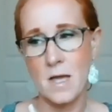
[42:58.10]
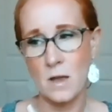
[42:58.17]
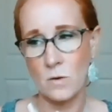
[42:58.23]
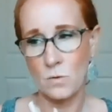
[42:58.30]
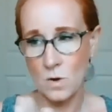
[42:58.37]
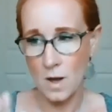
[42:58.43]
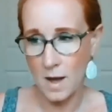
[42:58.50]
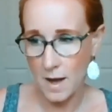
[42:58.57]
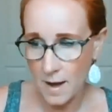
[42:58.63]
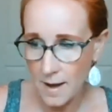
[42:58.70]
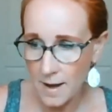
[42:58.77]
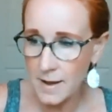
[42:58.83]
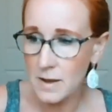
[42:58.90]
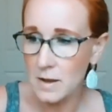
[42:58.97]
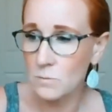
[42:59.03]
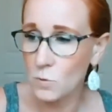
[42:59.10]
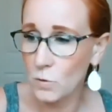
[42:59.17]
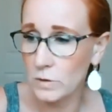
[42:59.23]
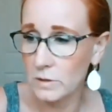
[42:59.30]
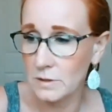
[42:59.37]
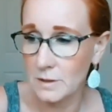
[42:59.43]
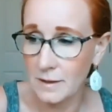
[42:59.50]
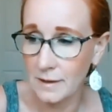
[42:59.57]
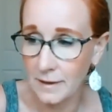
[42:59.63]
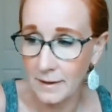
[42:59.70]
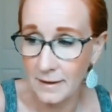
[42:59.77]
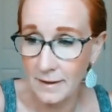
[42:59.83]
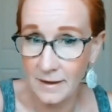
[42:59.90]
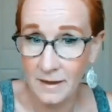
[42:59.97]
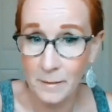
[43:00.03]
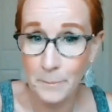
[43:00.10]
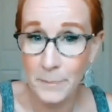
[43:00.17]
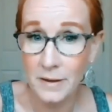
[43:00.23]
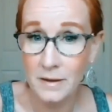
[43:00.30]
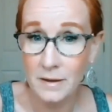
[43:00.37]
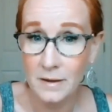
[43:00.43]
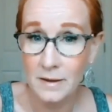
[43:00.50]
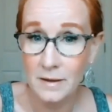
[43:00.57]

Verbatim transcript: And I am going to keep